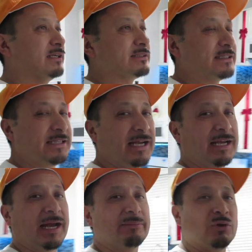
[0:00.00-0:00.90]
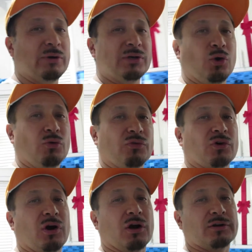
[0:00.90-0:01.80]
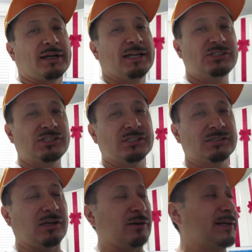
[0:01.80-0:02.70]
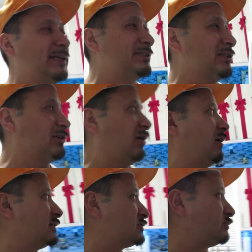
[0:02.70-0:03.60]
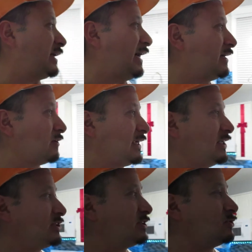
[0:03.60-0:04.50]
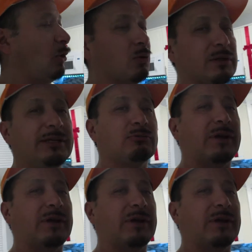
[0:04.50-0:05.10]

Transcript: Today I'm going over our kitchen, our kitchen costs. We had our kitchen totally